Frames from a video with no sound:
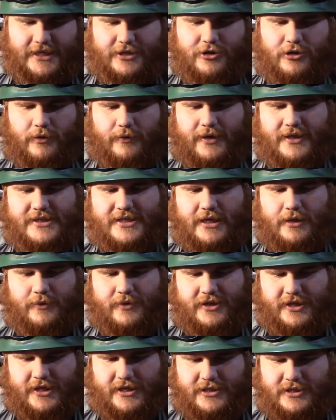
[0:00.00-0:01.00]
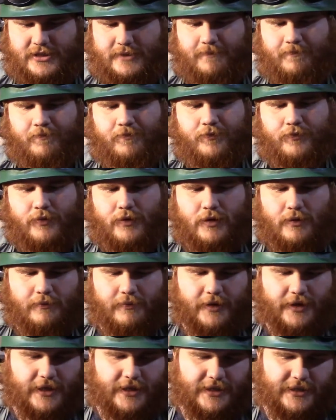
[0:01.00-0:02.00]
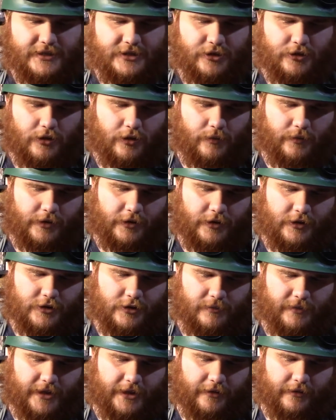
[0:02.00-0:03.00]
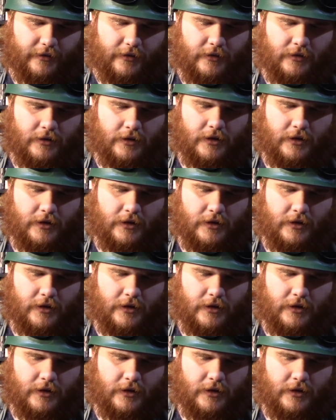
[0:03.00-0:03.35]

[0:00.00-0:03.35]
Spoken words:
you don't want to dig with these because you don't want to hurt your model.